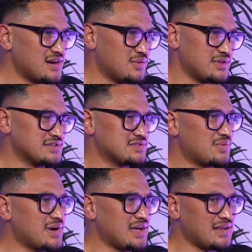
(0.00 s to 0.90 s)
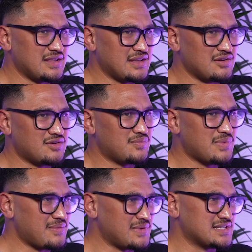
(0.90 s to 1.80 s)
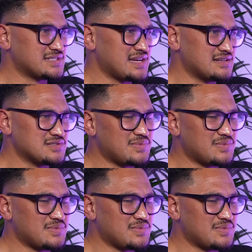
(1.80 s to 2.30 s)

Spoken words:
withers away and then your happiness changes.